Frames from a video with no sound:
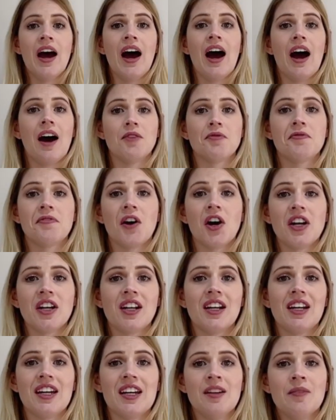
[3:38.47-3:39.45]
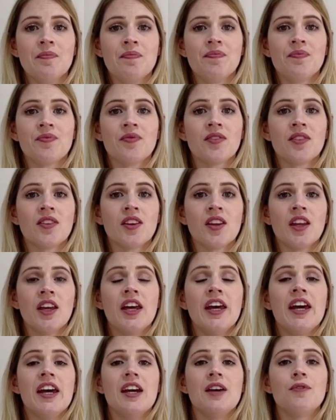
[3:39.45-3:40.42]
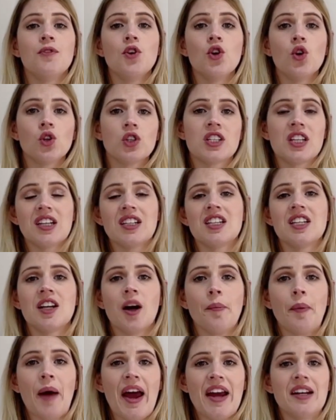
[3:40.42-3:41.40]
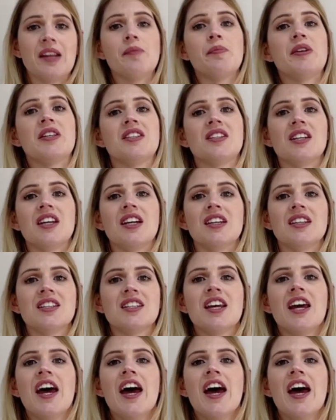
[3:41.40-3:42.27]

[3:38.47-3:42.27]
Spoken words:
And finally, if you're setting up any business,